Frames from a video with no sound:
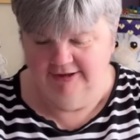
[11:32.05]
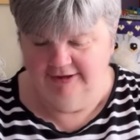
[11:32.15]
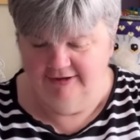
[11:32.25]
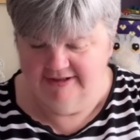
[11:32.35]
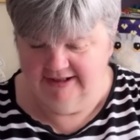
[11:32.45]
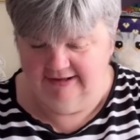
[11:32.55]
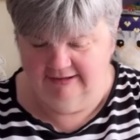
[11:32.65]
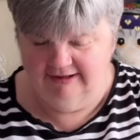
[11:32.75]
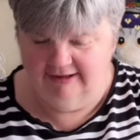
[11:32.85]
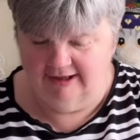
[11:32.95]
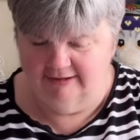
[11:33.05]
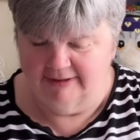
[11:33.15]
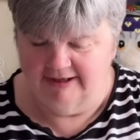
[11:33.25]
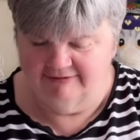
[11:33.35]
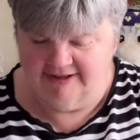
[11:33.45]
using the yarn
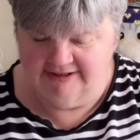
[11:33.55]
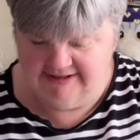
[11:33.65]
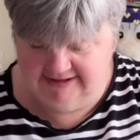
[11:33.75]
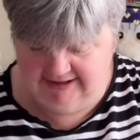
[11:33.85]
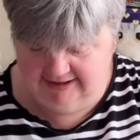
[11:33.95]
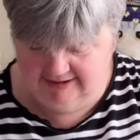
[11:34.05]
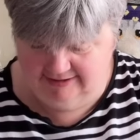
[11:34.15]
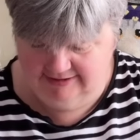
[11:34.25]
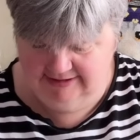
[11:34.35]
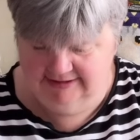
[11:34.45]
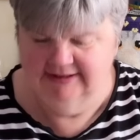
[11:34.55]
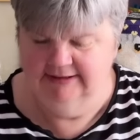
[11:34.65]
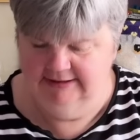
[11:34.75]
by Fantasy Yarns.